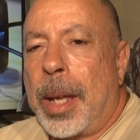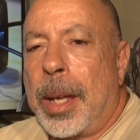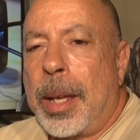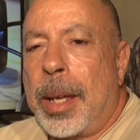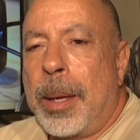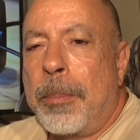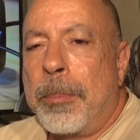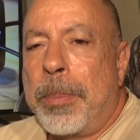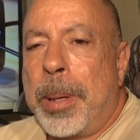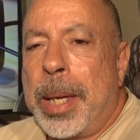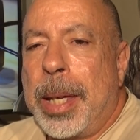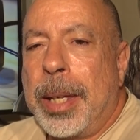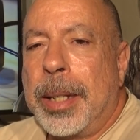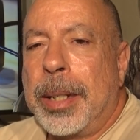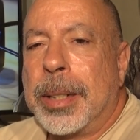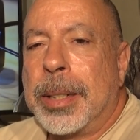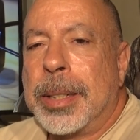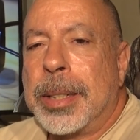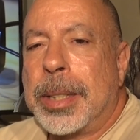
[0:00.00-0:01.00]

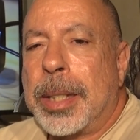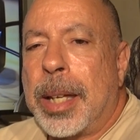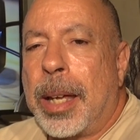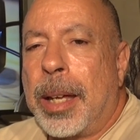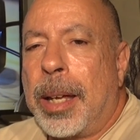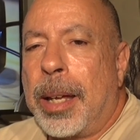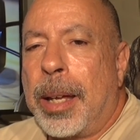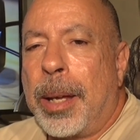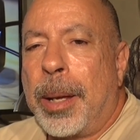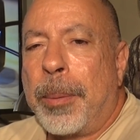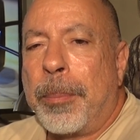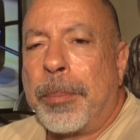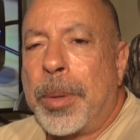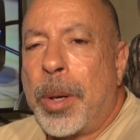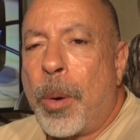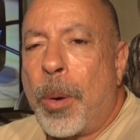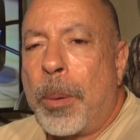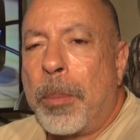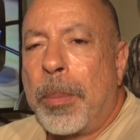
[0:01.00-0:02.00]
impedance
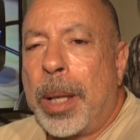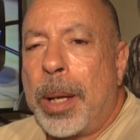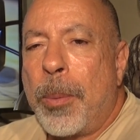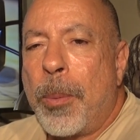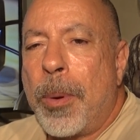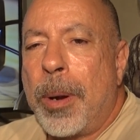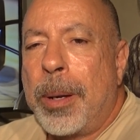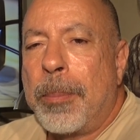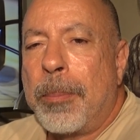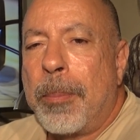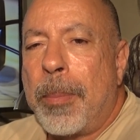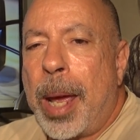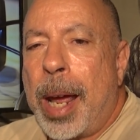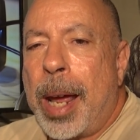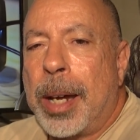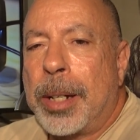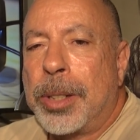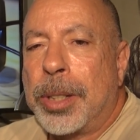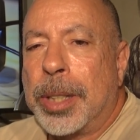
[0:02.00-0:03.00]
normally wouldn't
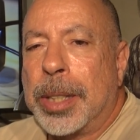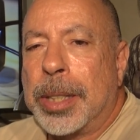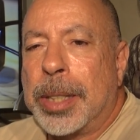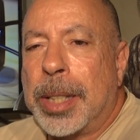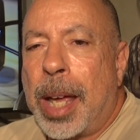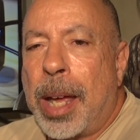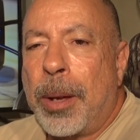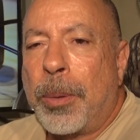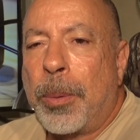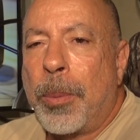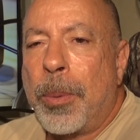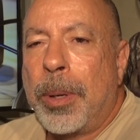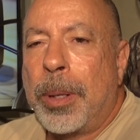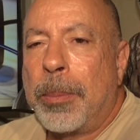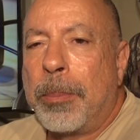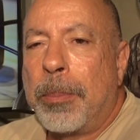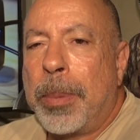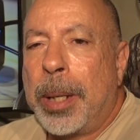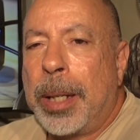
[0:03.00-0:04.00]
match. The sound
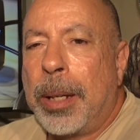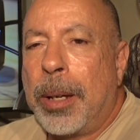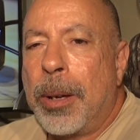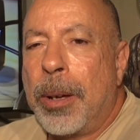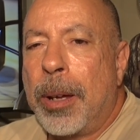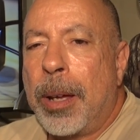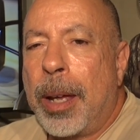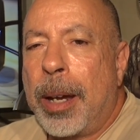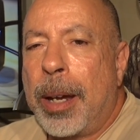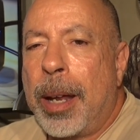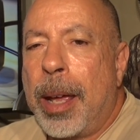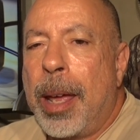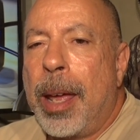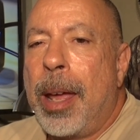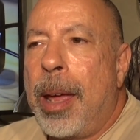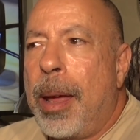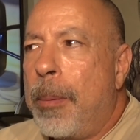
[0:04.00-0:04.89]
wouldn't be good.